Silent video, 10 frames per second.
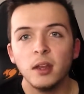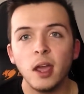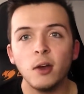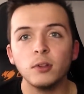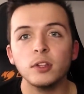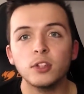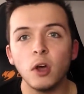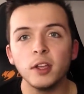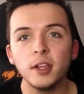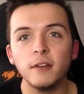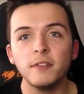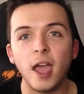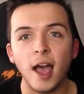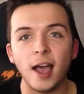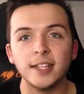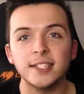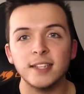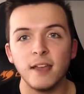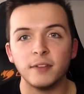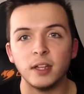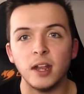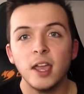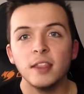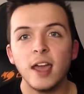Now, talking of the i7,